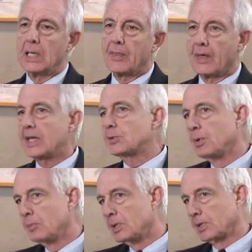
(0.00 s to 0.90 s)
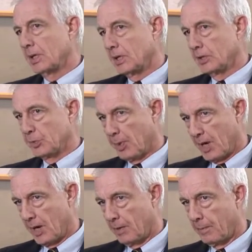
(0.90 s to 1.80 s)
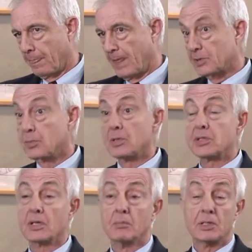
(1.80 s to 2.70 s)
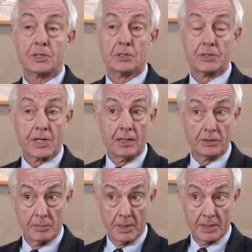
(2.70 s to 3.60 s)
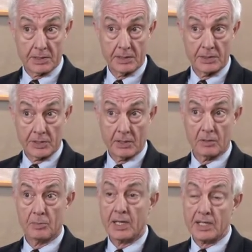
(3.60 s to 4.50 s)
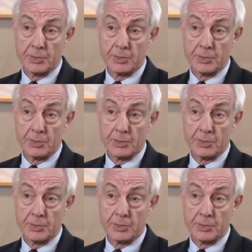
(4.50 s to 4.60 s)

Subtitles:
That's been missing in spine. That's been missing in musculoskeletal medicine in general, but